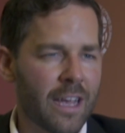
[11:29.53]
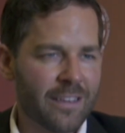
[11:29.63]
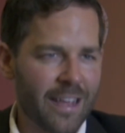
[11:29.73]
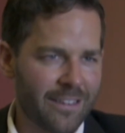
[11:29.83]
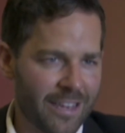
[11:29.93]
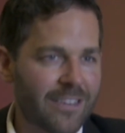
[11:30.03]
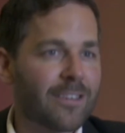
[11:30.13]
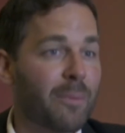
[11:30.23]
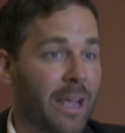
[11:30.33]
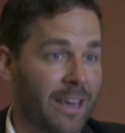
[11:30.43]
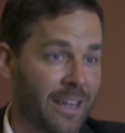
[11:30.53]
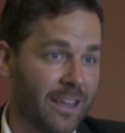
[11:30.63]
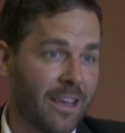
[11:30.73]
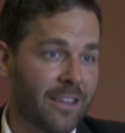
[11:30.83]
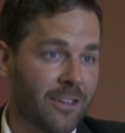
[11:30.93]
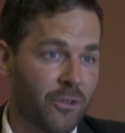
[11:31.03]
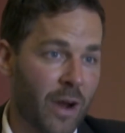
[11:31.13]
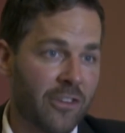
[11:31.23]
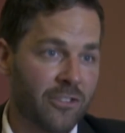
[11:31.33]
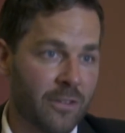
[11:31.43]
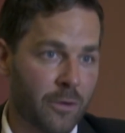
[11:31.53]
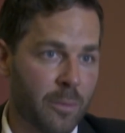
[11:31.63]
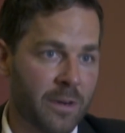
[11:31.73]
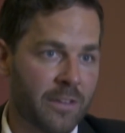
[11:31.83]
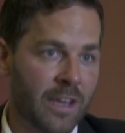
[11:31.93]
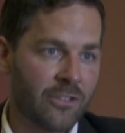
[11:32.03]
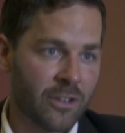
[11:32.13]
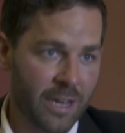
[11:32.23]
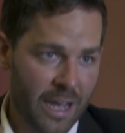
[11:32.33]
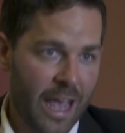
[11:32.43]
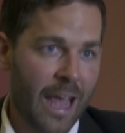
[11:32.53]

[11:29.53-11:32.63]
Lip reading: It's anticipating the direction of urbanization